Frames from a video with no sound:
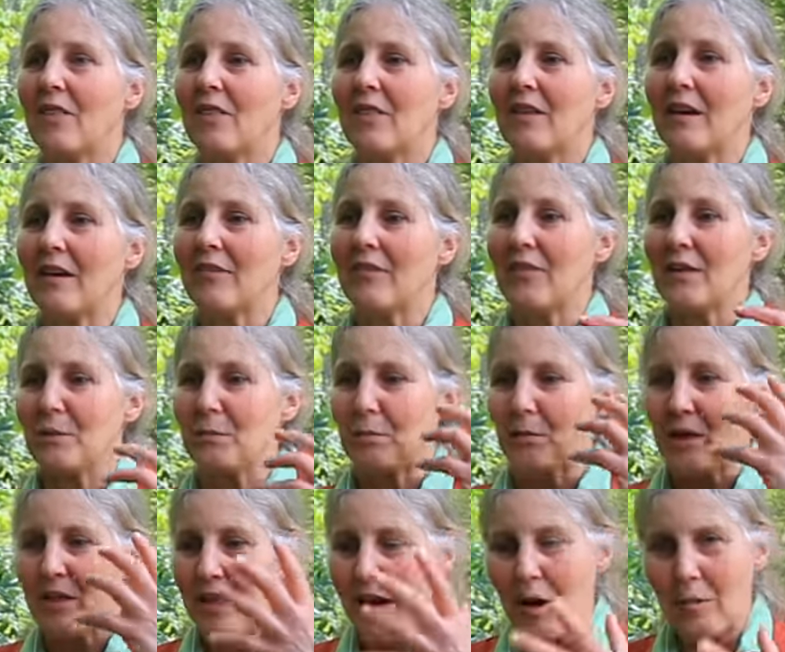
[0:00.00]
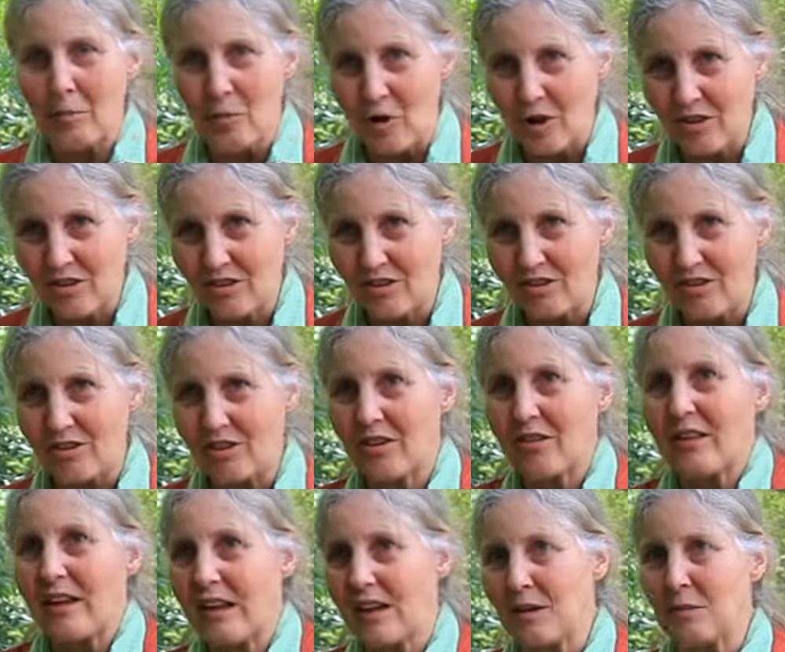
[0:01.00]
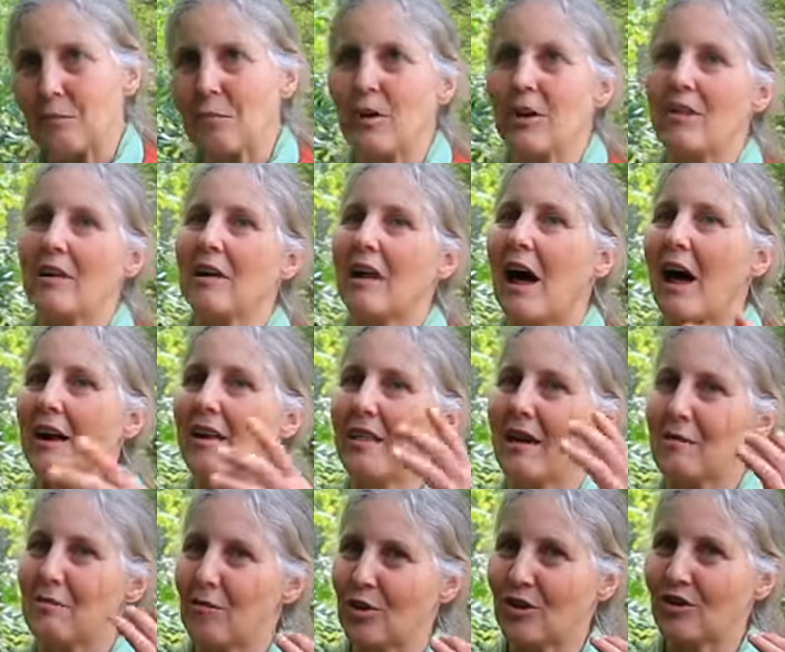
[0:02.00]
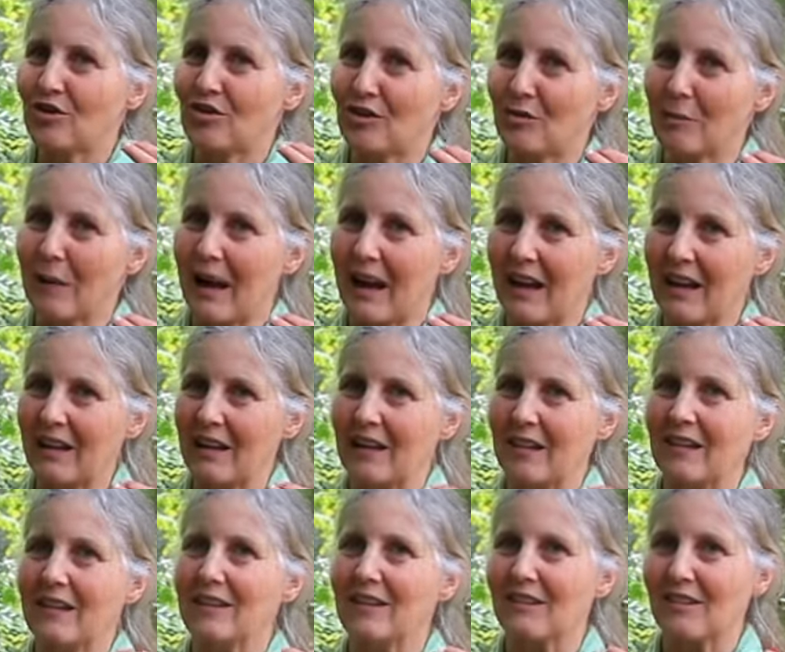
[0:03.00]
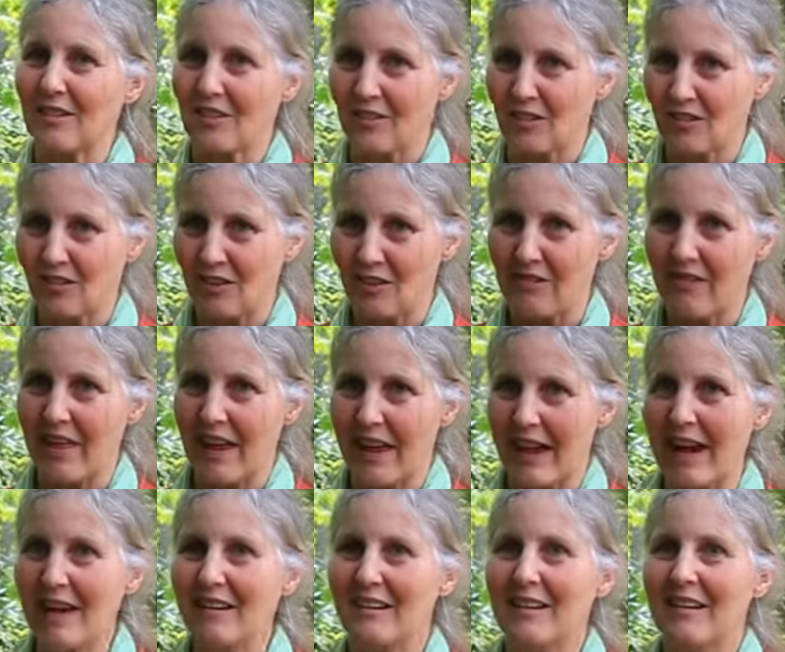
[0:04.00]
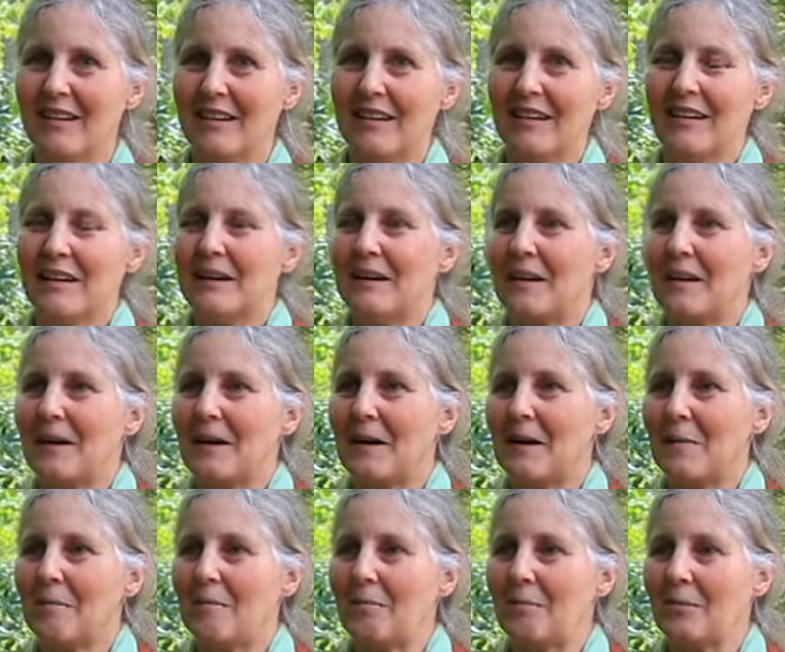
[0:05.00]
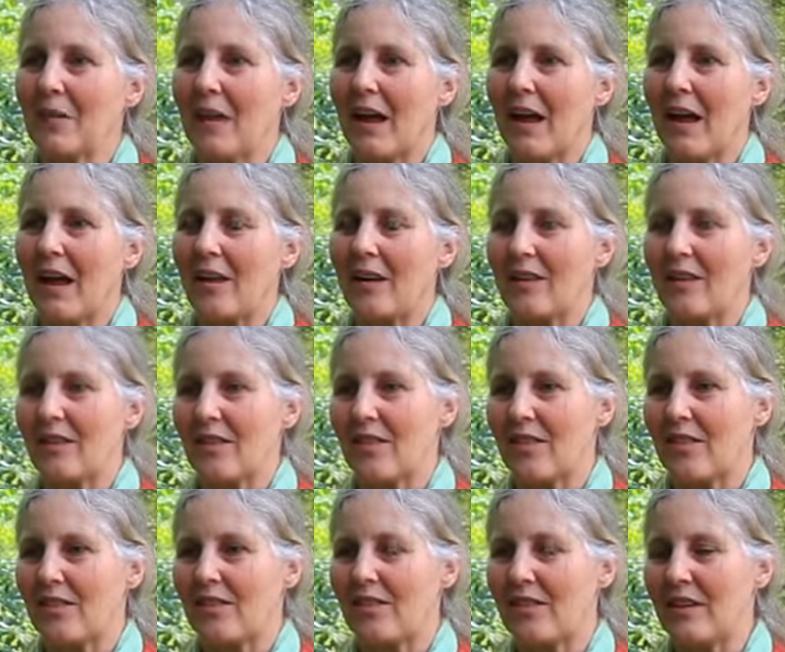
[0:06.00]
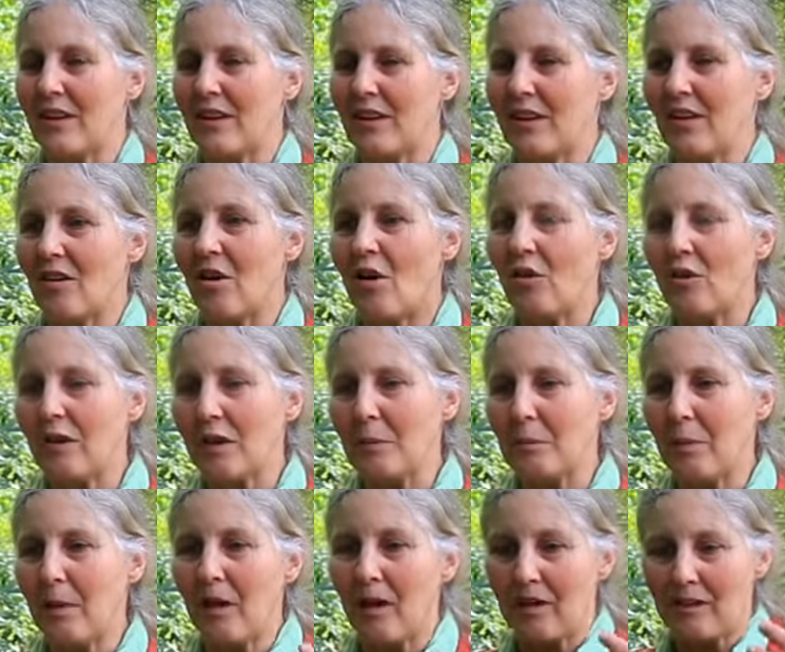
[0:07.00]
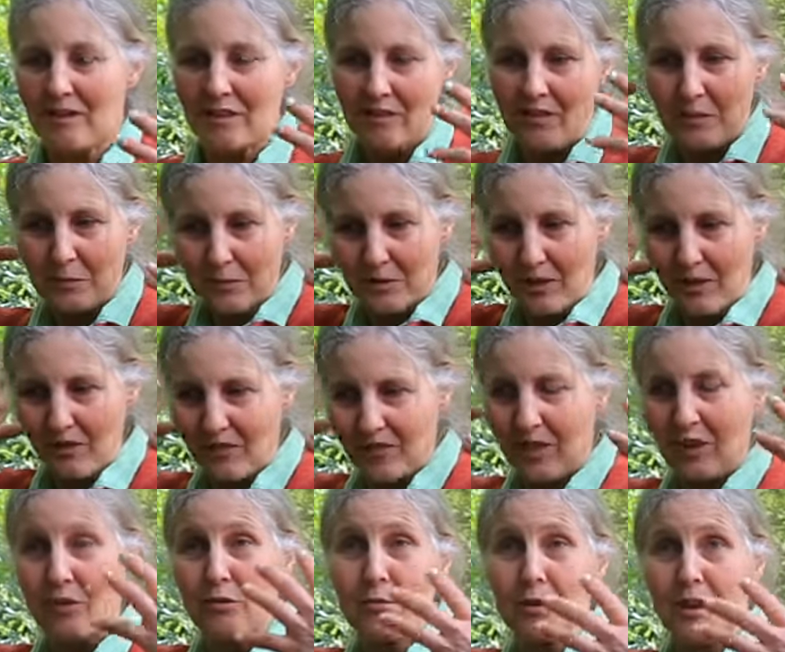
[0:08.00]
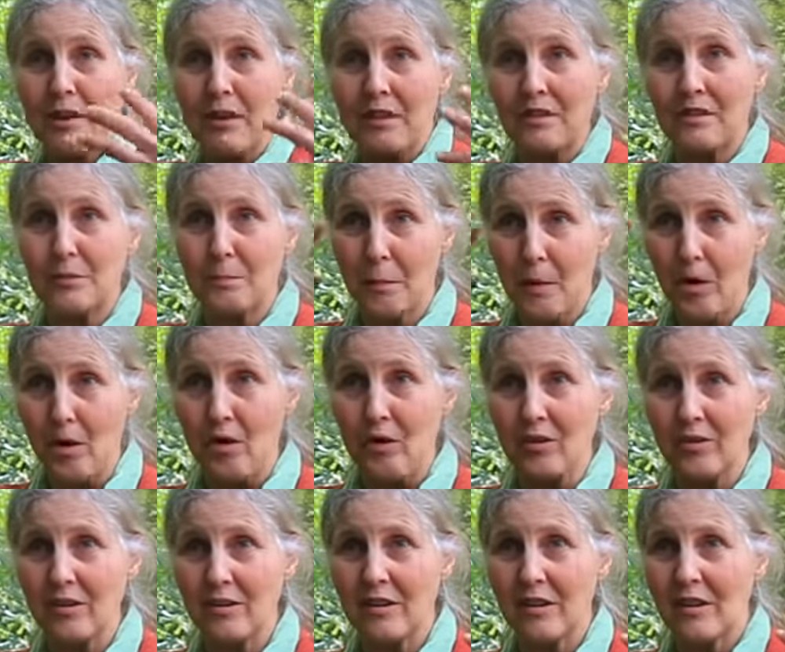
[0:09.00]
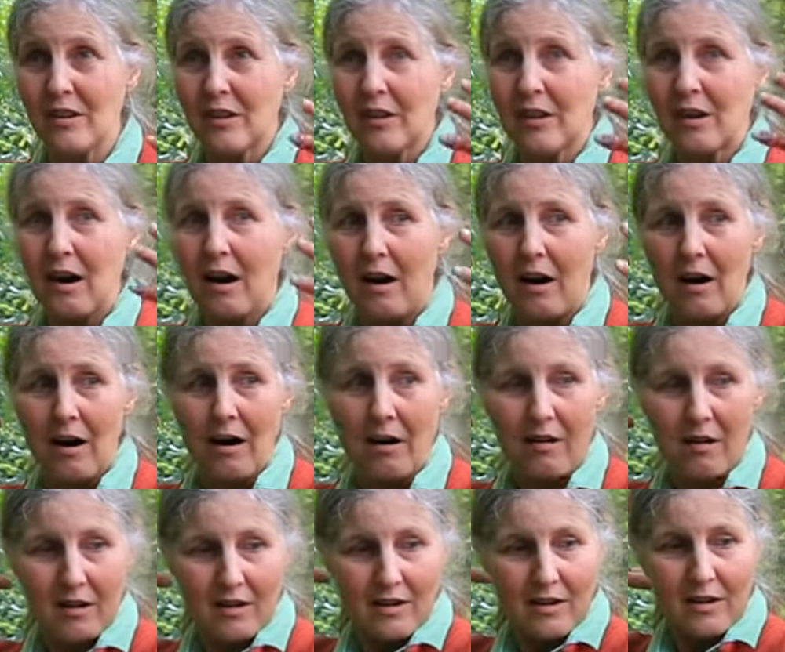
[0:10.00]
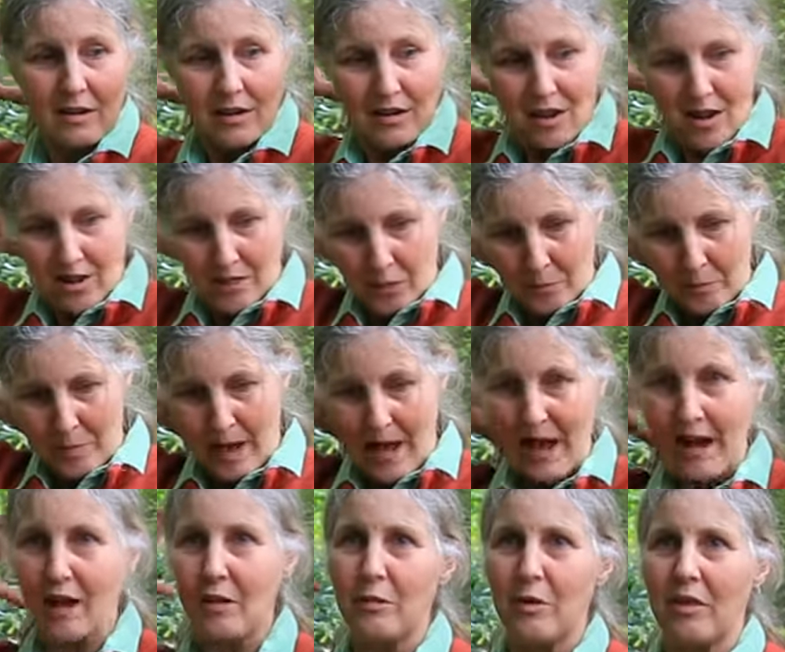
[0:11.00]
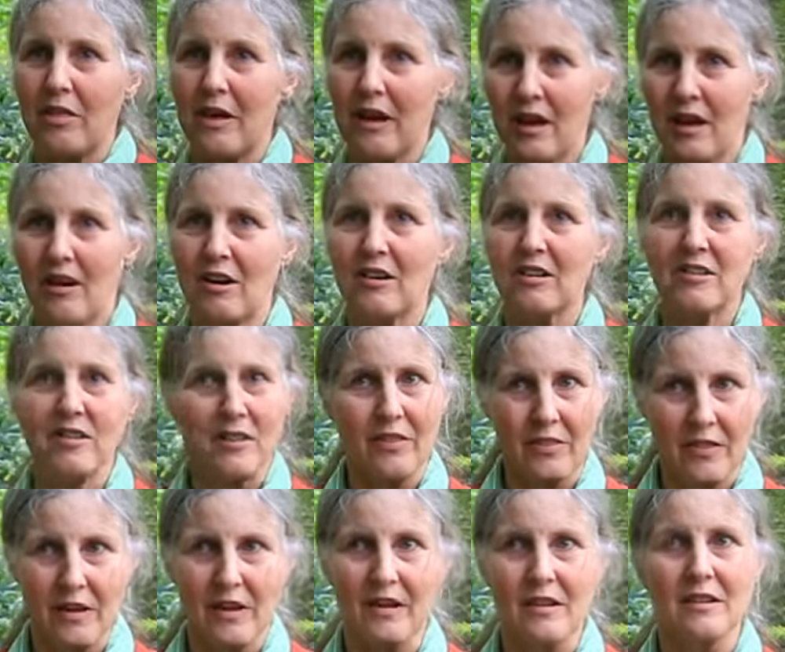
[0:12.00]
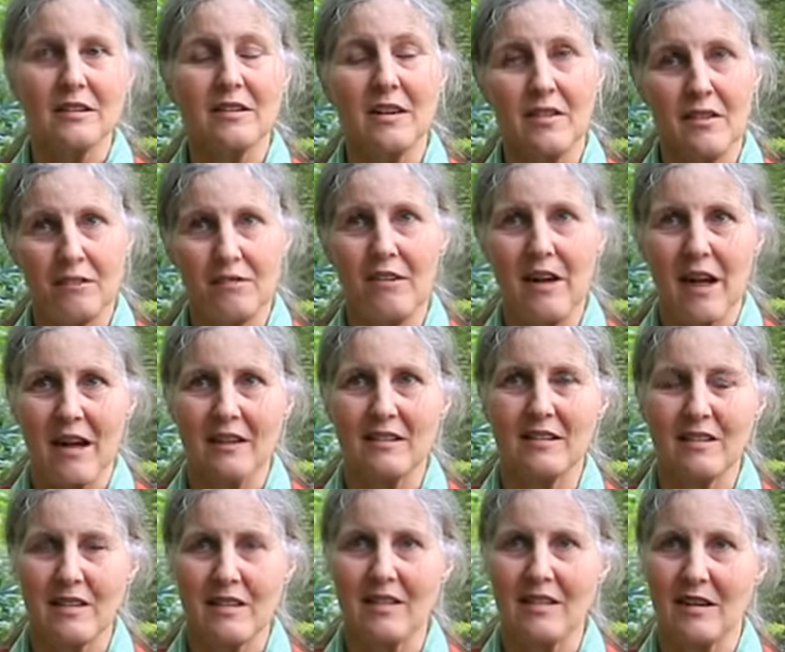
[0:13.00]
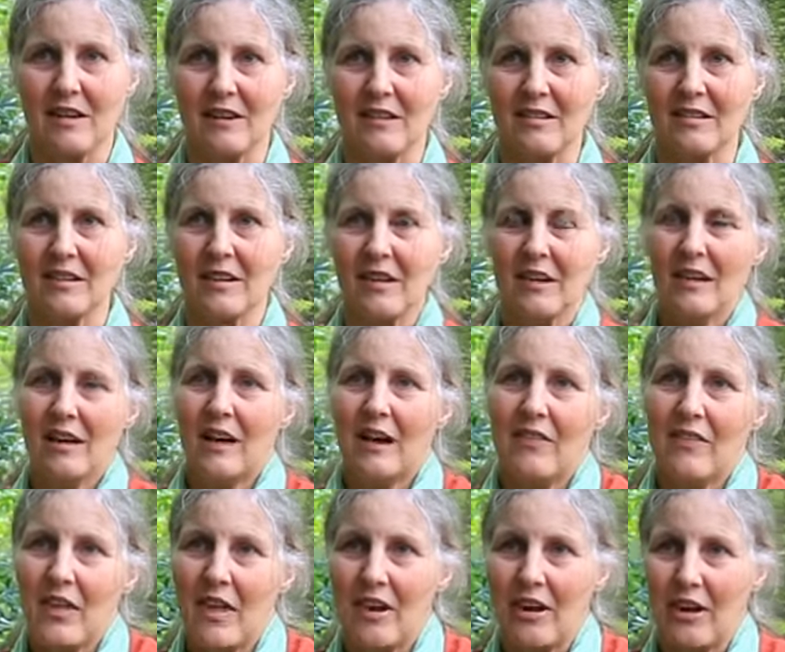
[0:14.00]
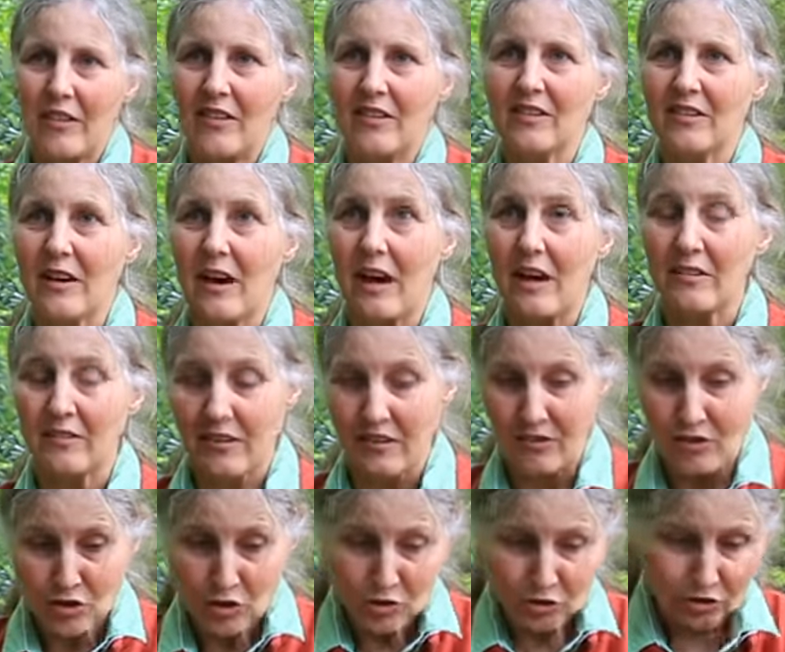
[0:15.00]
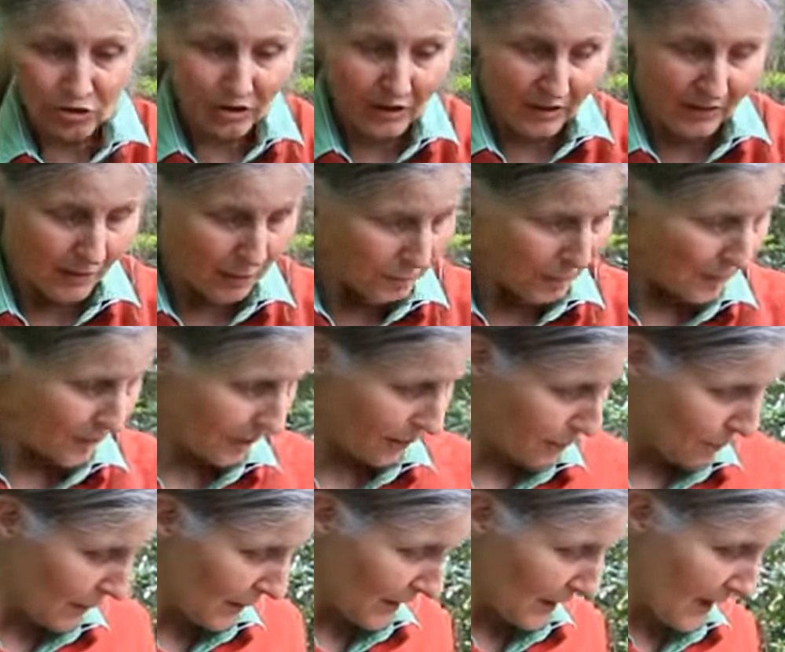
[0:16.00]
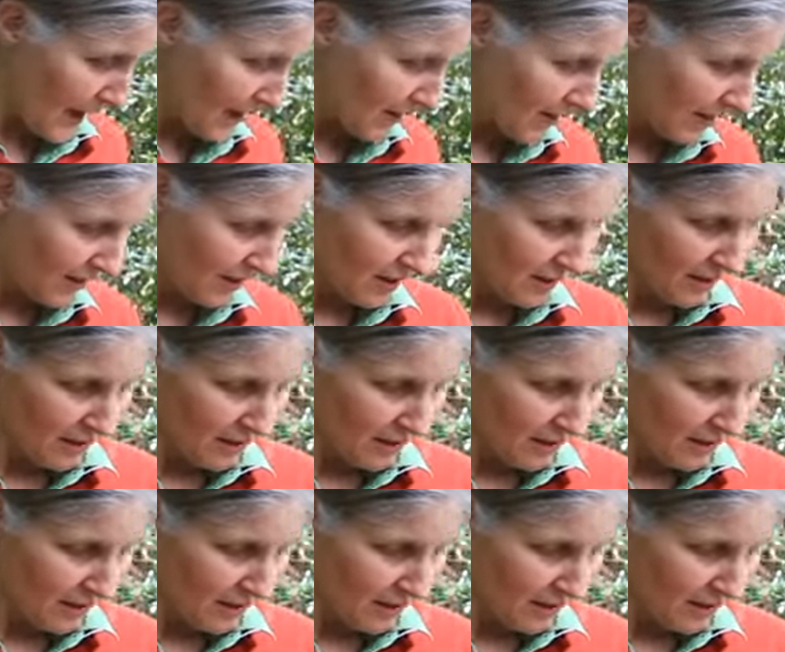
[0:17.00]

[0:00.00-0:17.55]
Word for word: If they breathe out moisture, they can breathe a lot of that moisture back in and conserve that. Um, and the only parts of themselves that are really exposed are along the back where the hair is the thickest and the fat is the thickest, and then on the sides. And usually they build a big nest